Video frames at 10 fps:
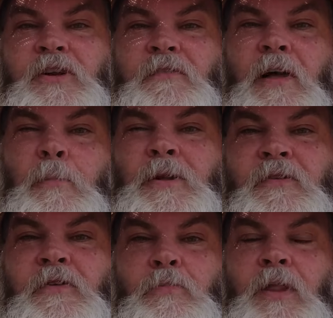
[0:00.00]
development
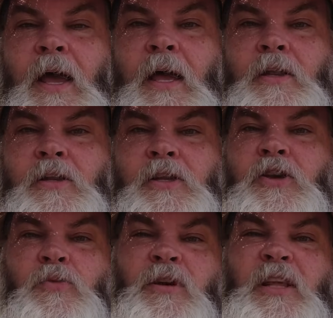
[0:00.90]
of the plant,
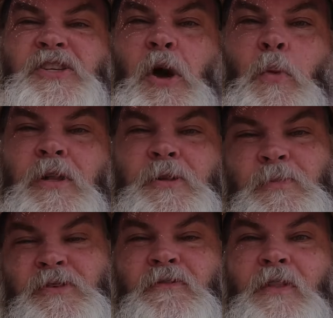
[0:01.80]
you really don't want them
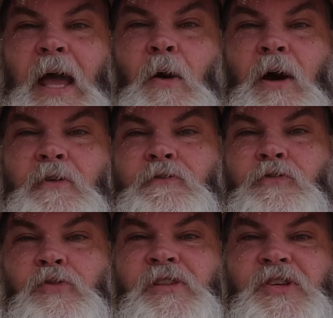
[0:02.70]
to flower and
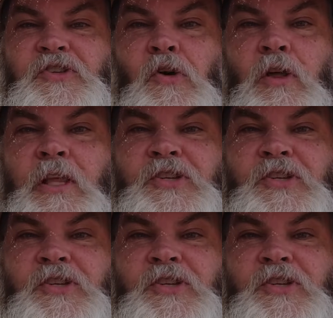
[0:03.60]
fruit this early,